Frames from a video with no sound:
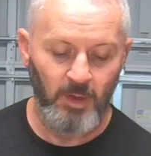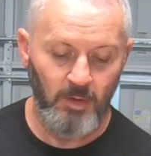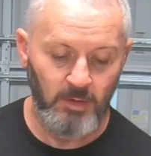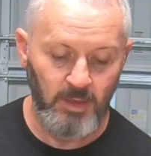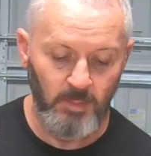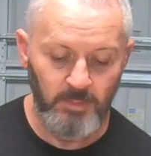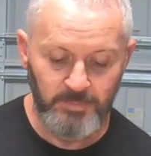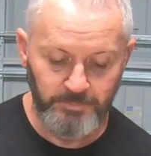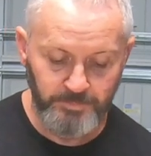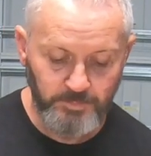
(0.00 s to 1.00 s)
pair or not.
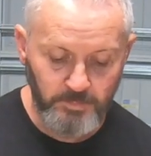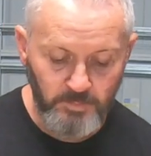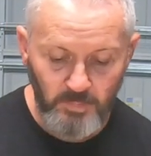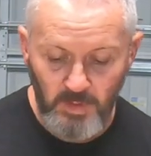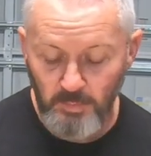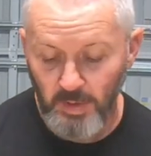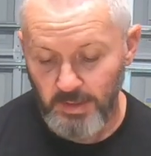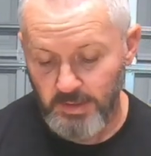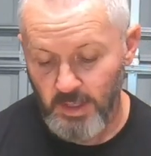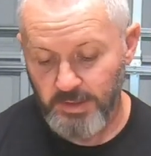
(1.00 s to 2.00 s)

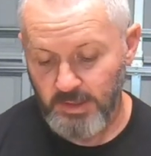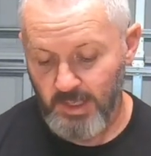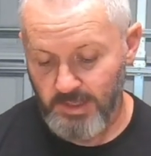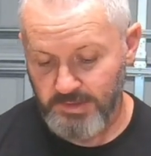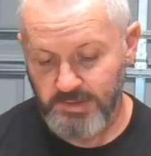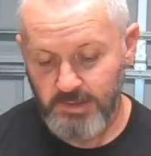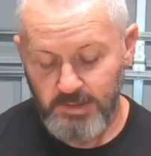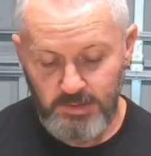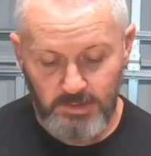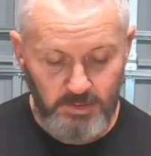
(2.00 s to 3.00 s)
But nonetheless,
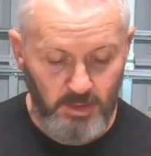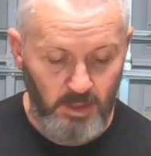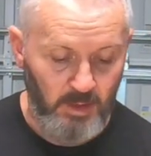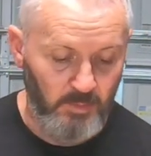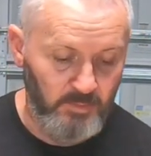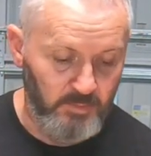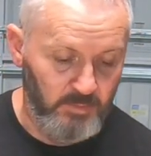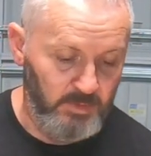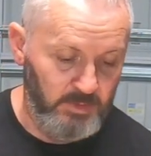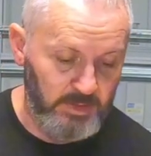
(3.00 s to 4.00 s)

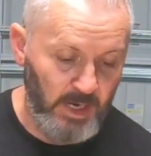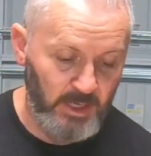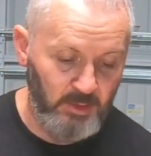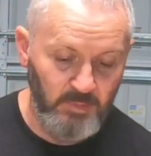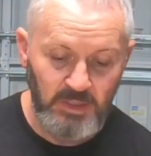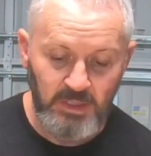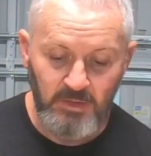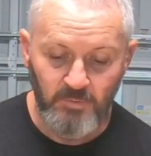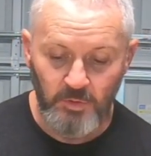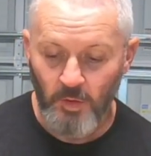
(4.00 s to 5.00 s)
not going to be a
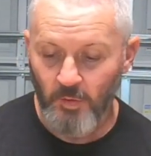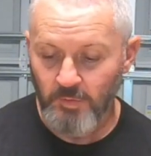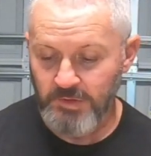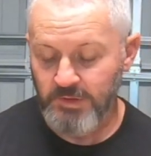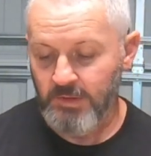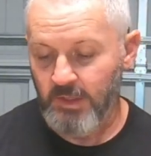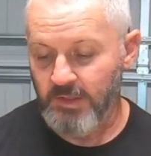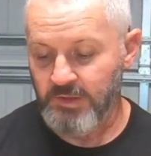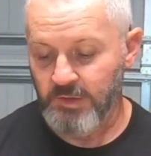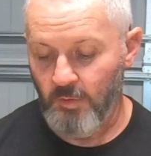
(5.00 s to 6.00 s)
need for those,
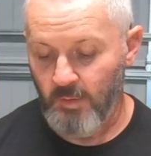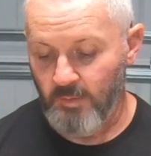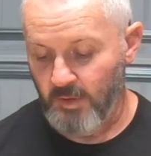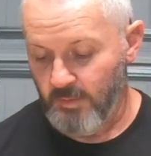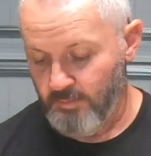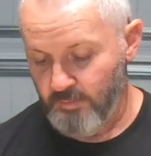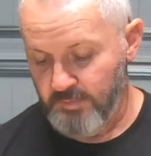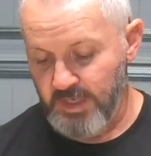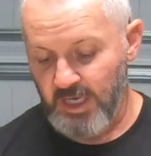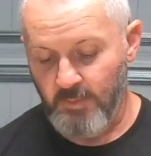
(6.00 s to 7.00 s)
and so I'm going to
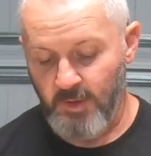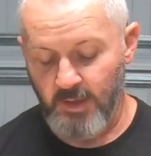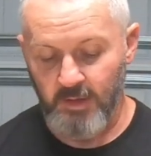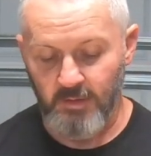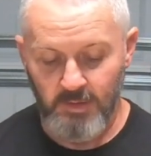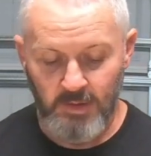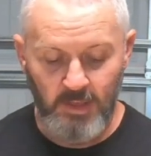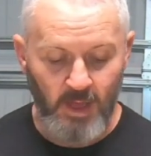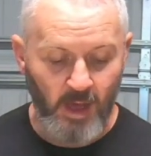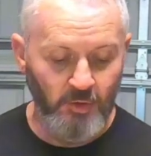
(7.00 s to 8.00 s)
take them on an
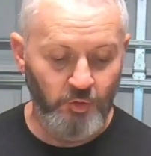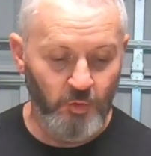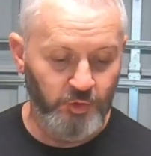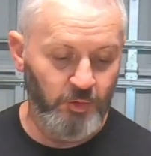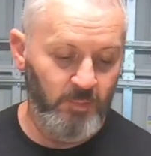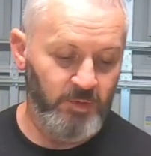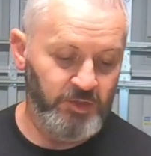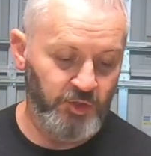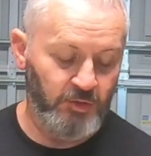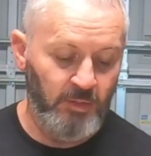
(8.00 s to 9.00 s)
outdoor trip and
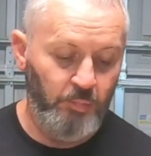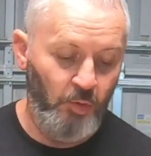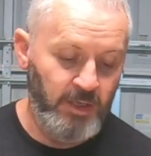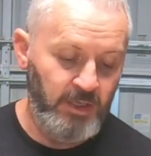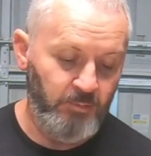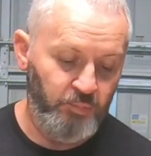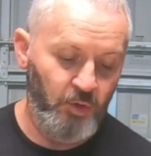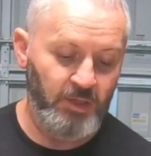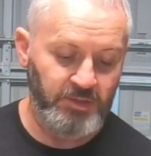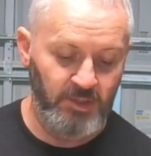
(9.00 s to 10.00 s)
start the break-in
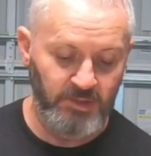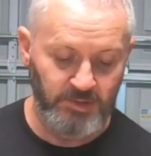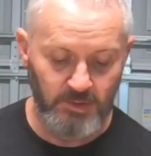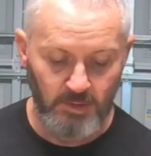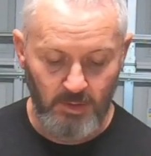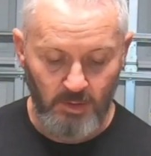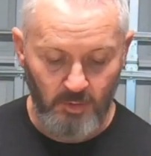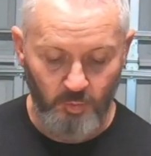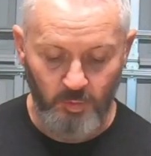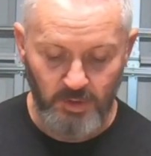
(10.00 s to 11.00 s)
process,
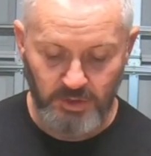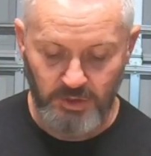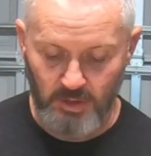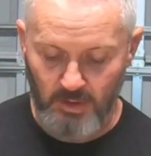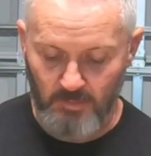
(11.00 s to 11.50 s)
which